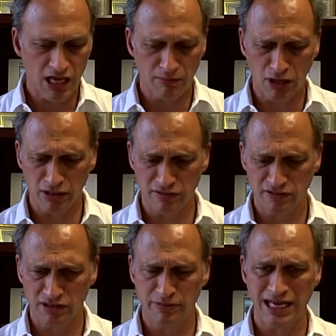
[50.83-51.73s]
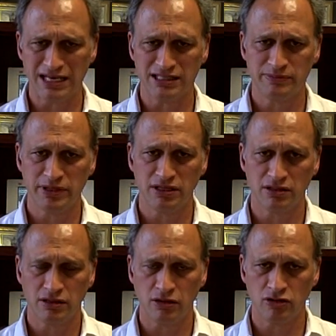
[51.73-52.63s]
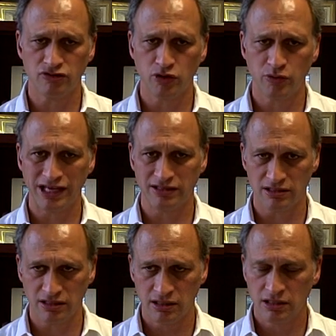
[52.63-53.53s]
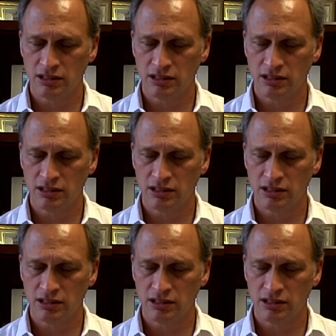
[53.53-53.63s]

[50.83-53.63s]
part of the debate has been over whether